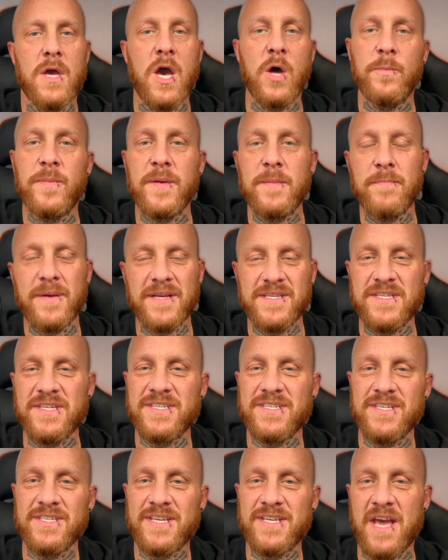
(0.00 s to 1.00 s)
helping
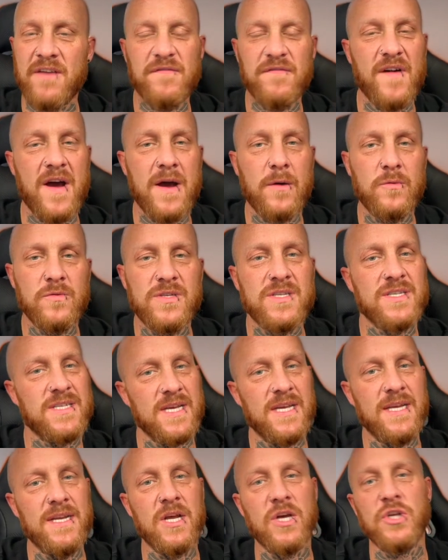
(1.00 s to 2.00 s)
businesses get found,
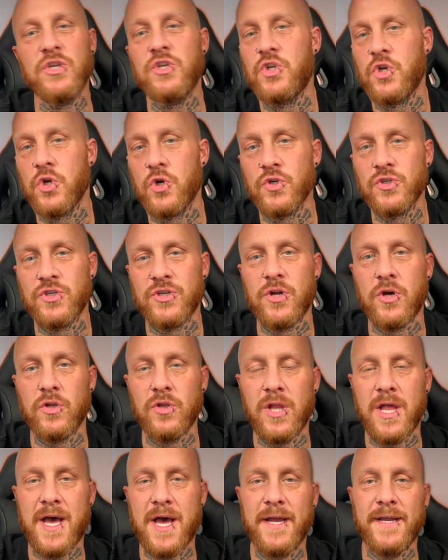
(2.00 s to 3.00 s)
seen and chosen
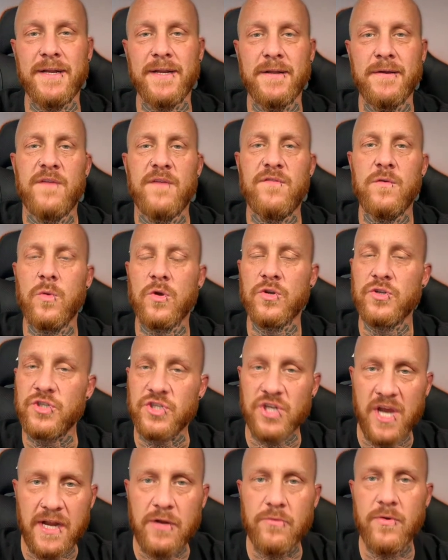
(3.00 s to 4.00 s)
online. If you want to
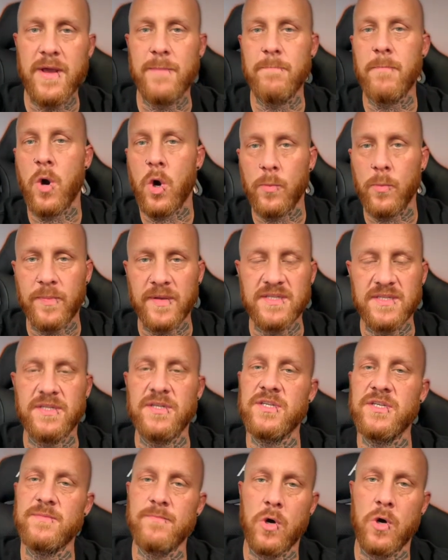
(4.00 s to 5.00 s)
generate more
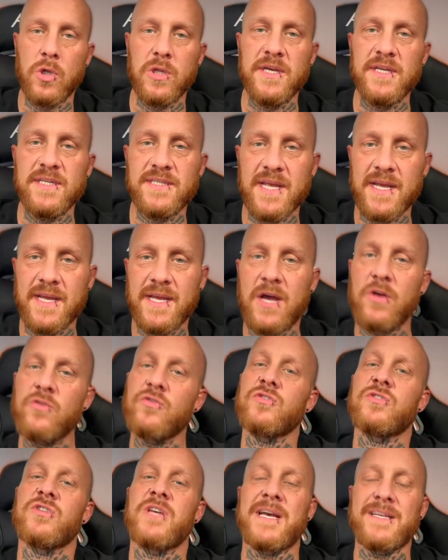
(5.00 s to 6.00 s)
business, more leads, then
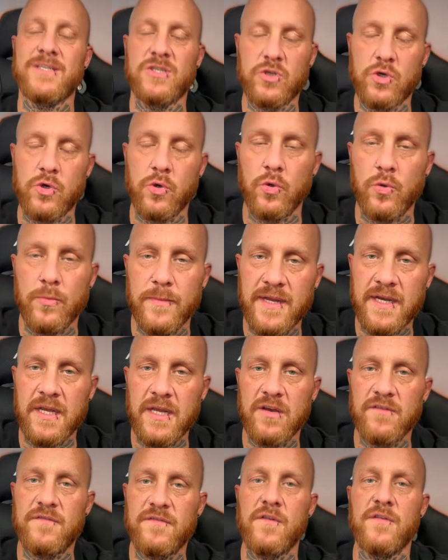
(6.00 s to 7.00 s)
contact
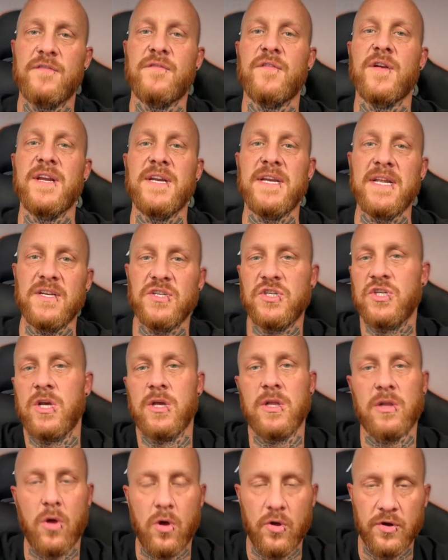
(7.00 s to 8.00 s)
Coolmedia for a free
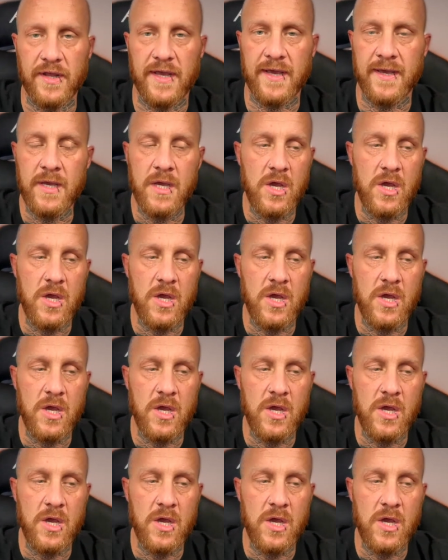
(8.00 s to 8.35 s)
digital audit